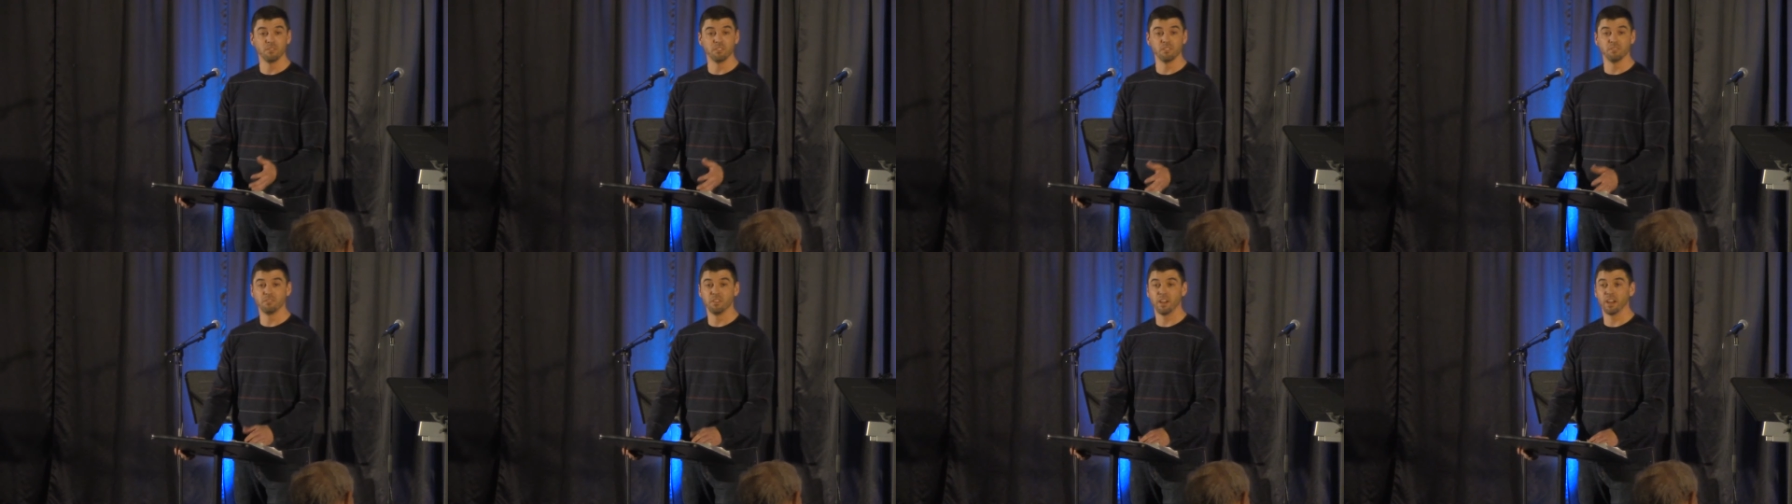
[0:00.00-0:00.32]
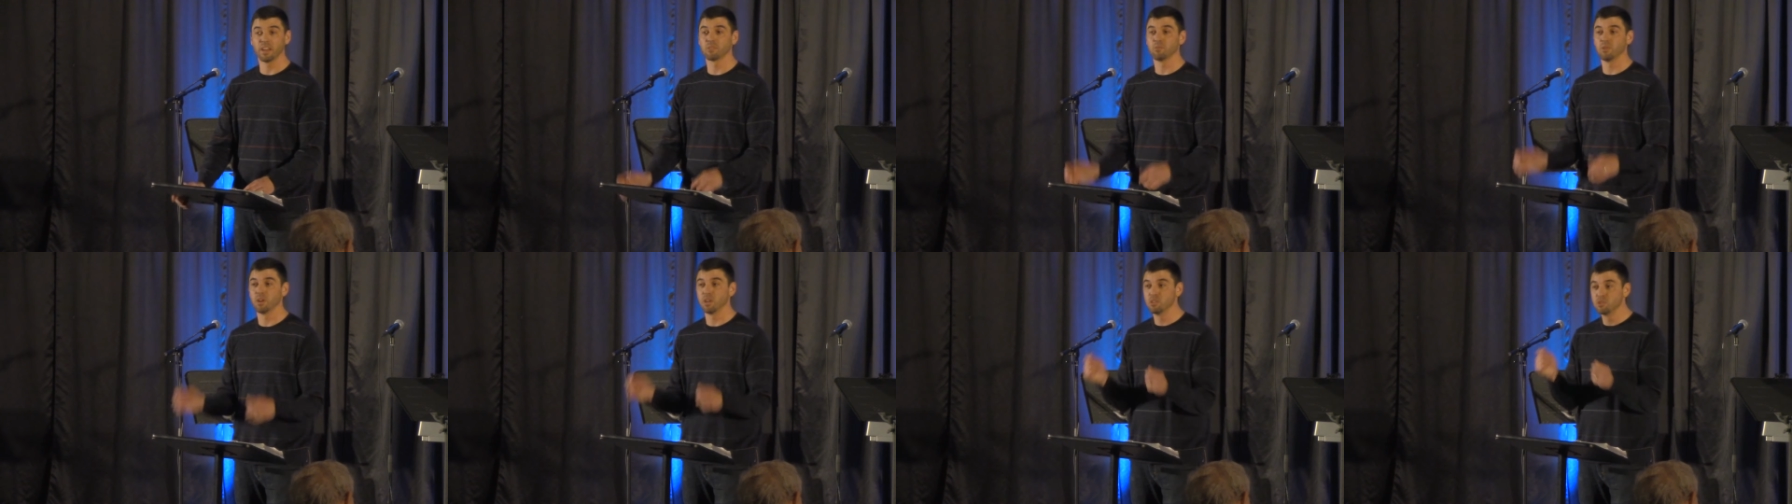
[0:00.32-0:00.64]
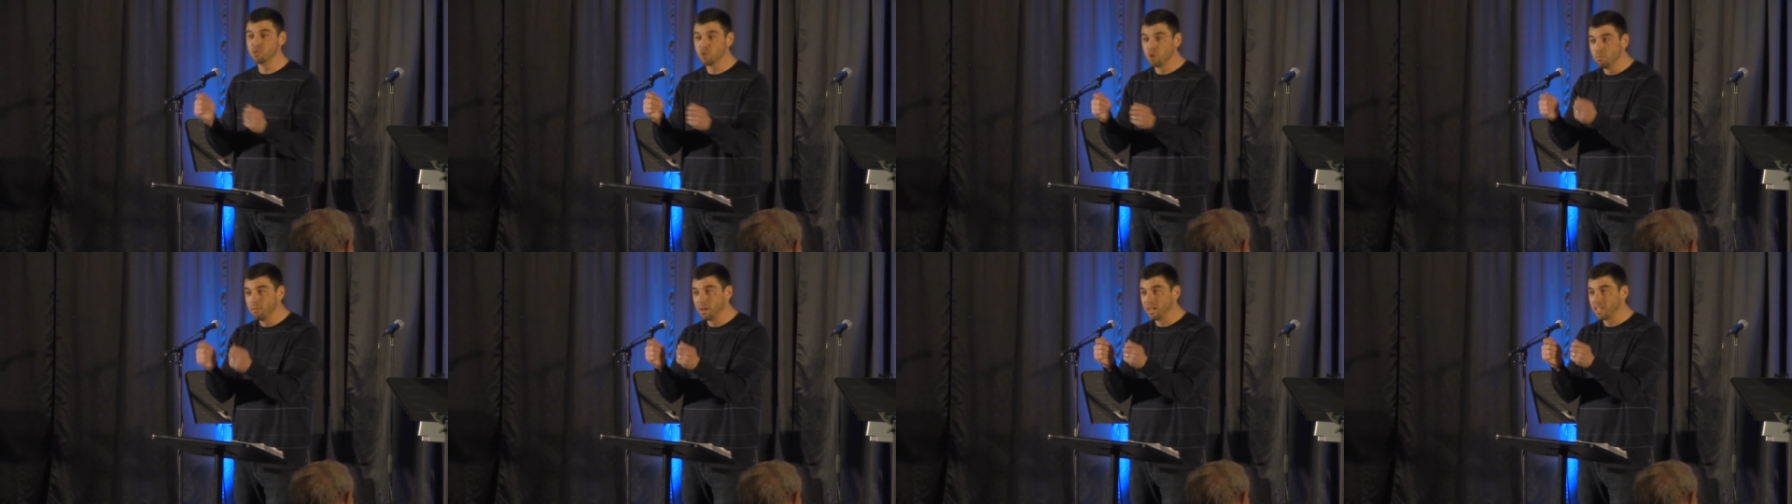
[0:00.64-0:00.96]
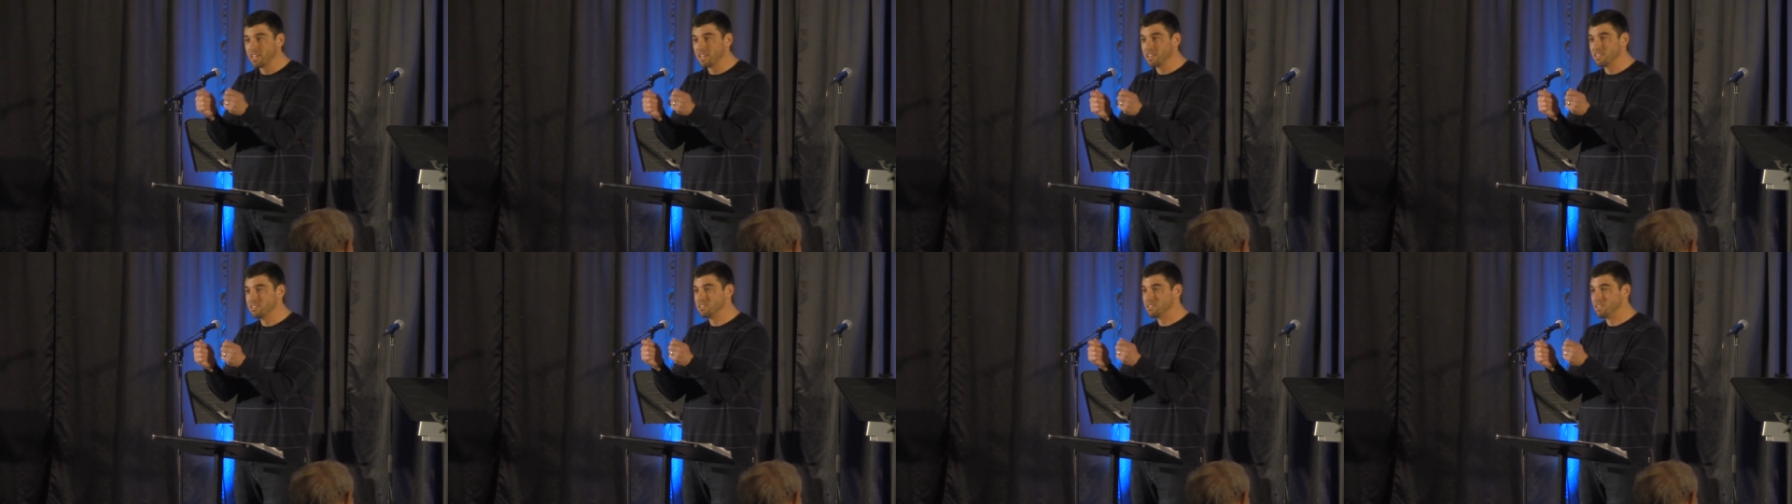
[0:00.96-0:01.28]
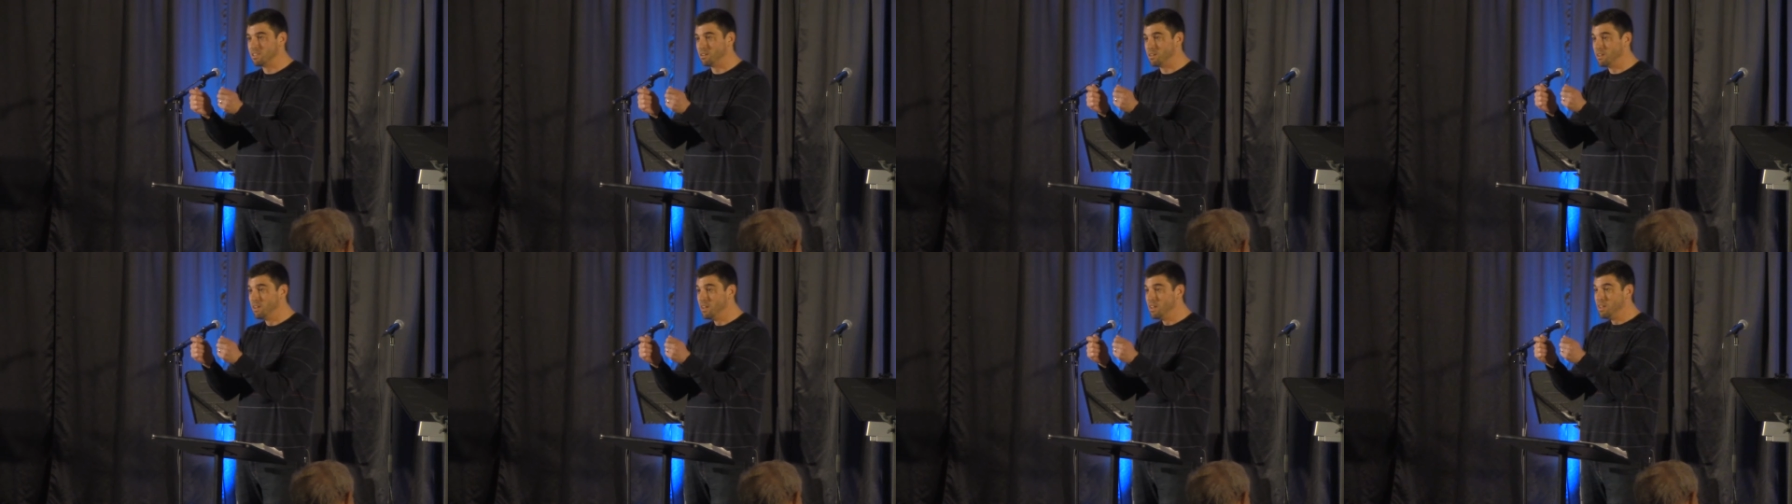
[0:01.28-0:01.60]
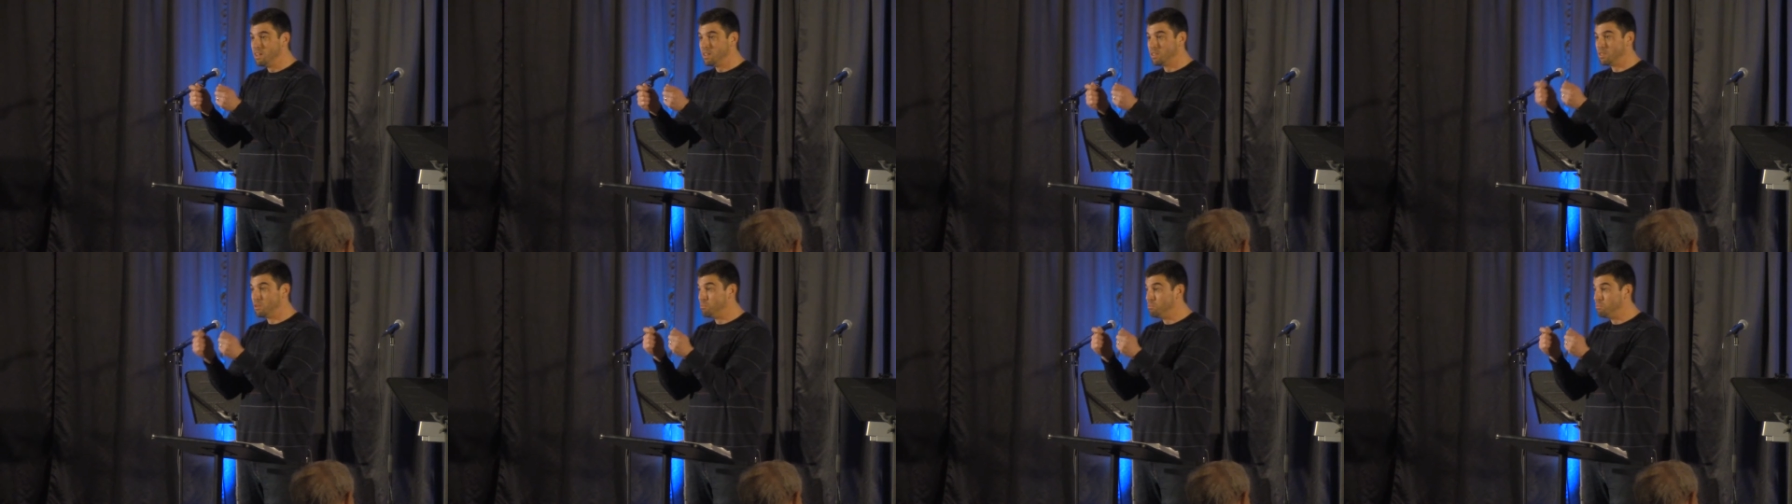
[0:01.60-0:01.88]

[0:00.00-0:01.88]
In fact, when I show my kids the, the